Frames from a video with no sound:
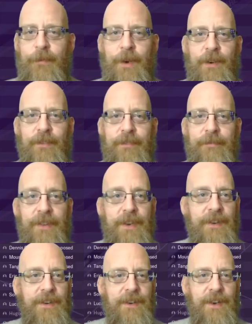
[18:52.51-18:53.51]
Well,
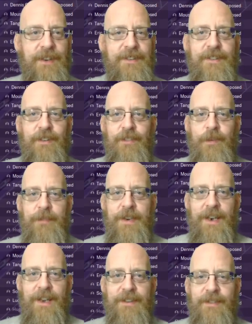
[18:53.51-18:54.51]
that's Tottenham
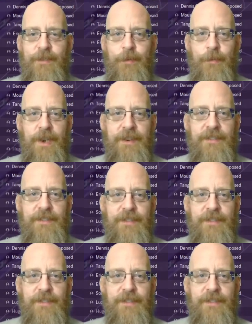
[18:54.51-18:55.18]
0, Arsenal 1.